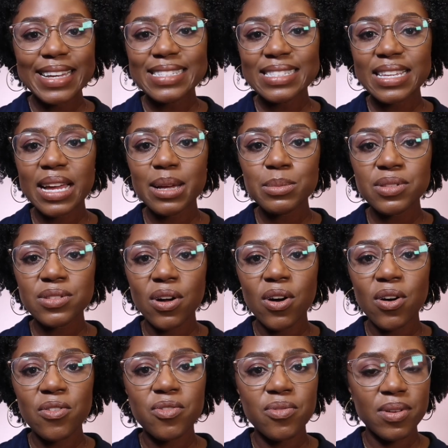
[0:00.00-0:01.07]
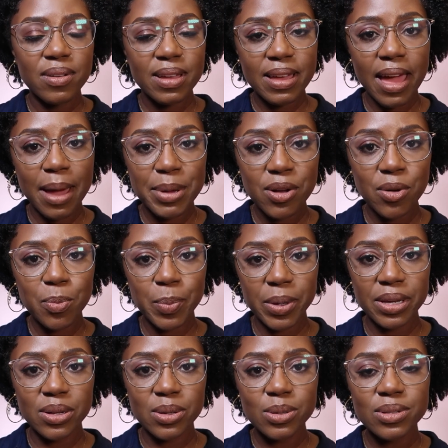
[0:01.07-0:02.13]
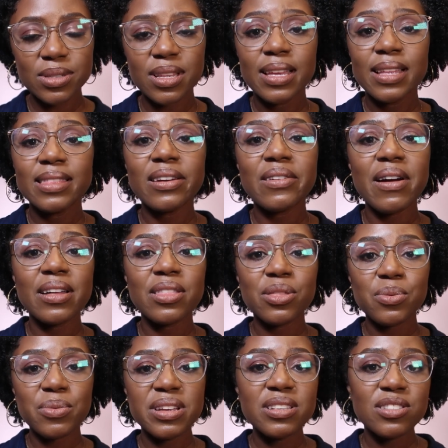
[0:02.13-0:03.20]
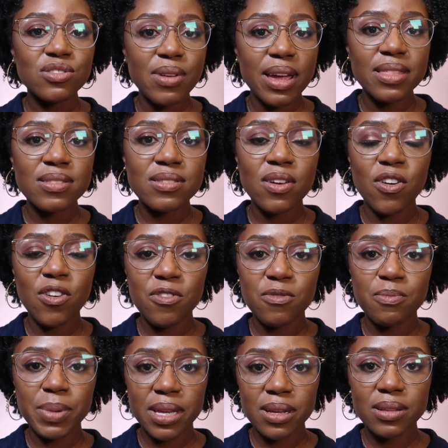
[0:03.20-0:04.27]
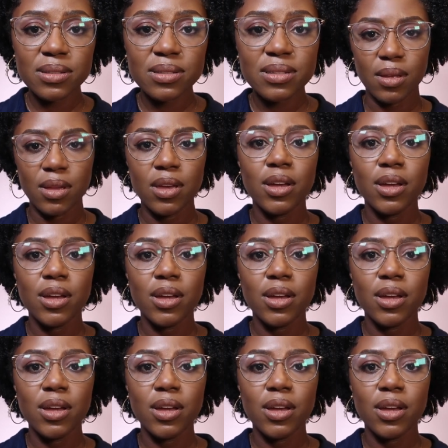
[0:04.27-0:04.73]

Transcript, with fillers: In terms of chemical peels, there are three strengths of peels.